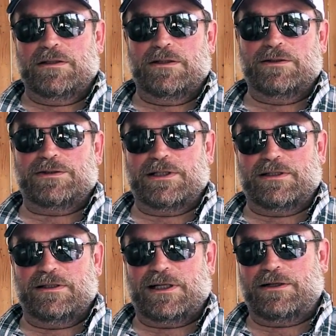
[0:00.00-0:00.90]
you know, to,
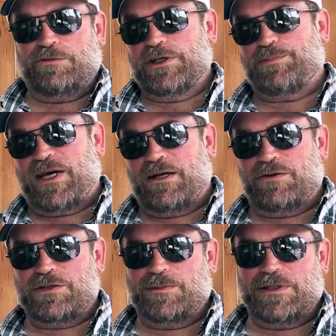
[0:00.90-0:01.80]
like a grease pan
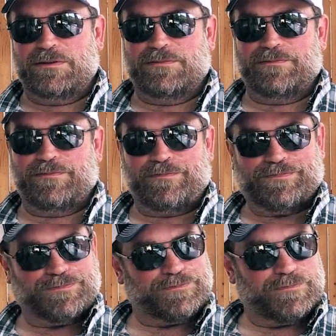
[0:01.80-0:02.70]
or something,
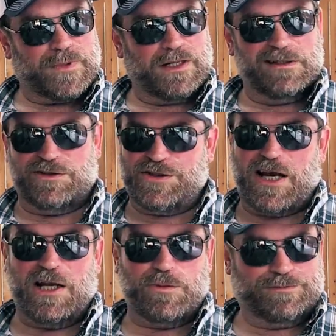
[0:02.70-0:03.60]
a little
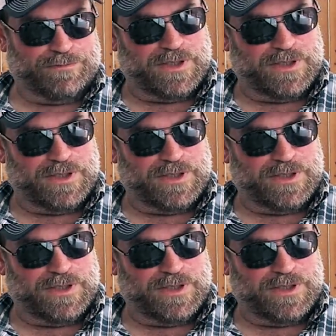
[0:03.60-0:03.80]
shallow one.